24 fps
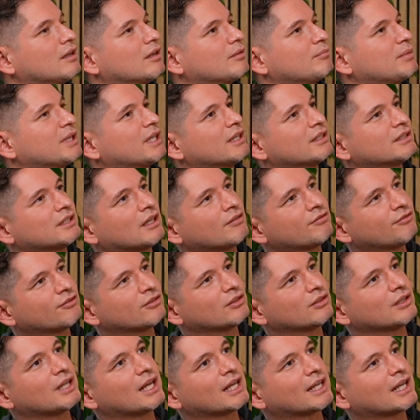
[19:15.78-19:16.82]
because I
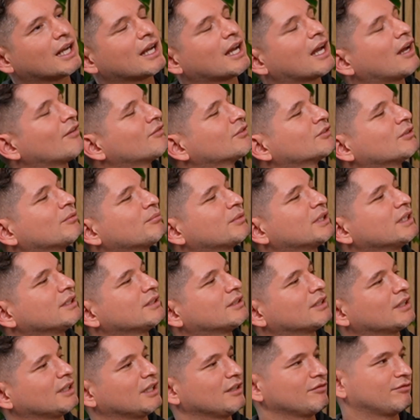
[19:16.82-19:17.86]
feel like I have something
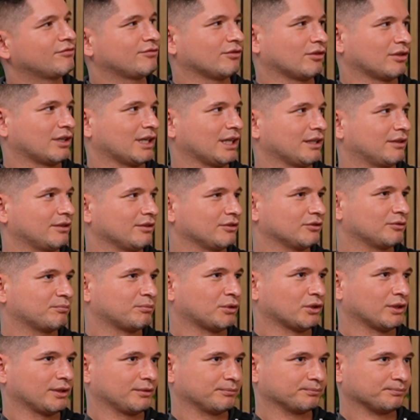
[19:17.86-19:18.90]
to live for at this
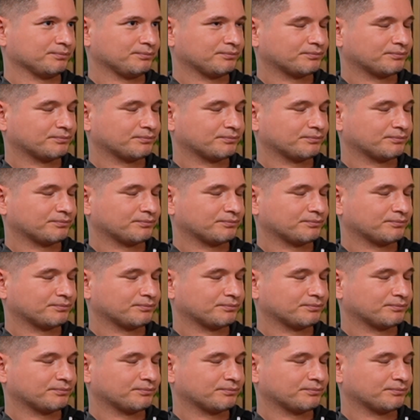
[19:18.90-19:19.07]
point.